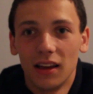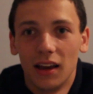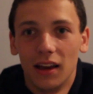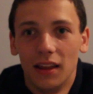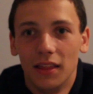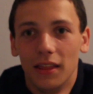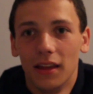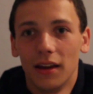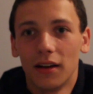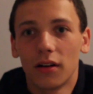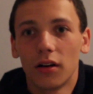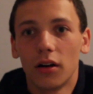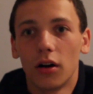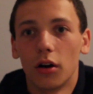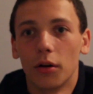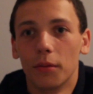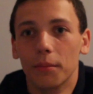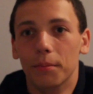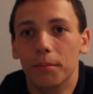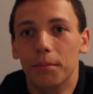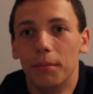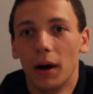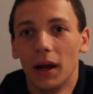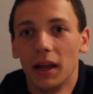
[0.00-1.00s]
and there are
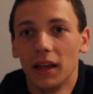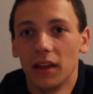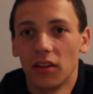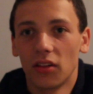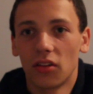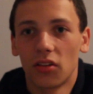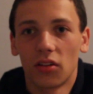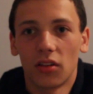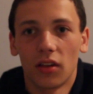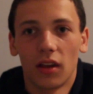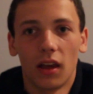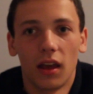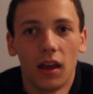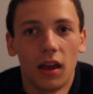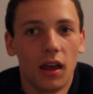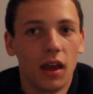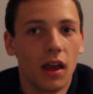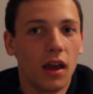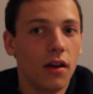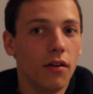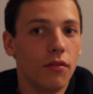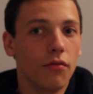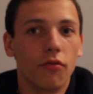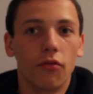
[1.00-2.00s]
bikes
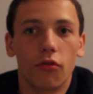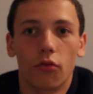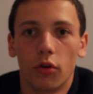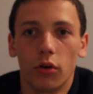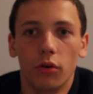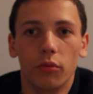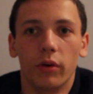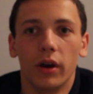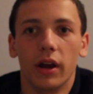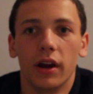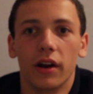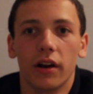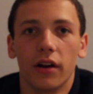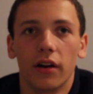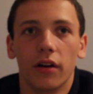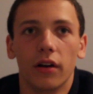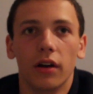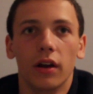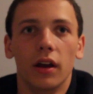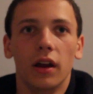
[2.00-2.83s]
everywhere.